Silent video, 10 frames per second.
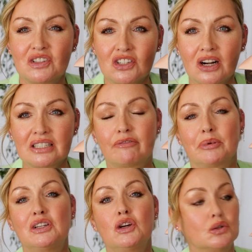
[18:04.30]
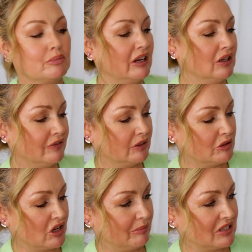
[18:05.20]
the start. Everybody knows my love for the
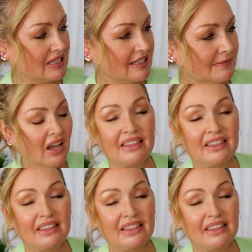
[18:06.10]
Pochette Matisse.